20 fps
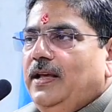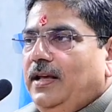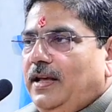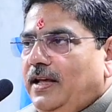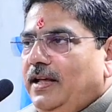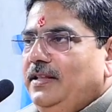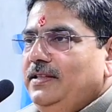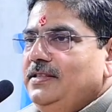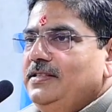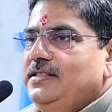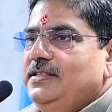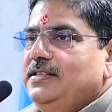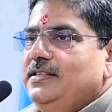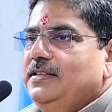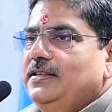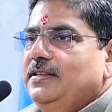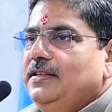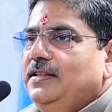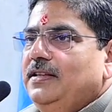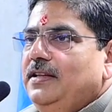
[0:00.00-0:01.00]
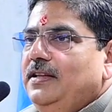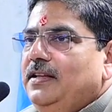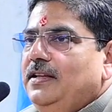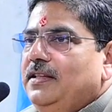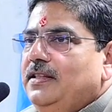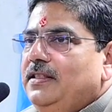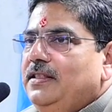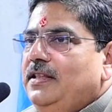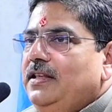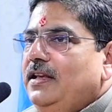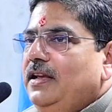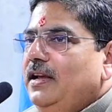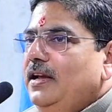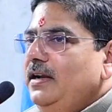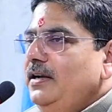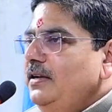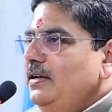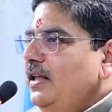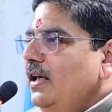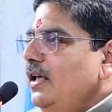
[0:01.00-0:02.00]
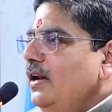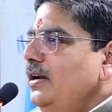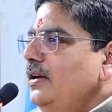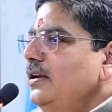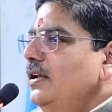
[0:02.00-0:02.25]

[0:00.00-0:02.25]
Hence, the entire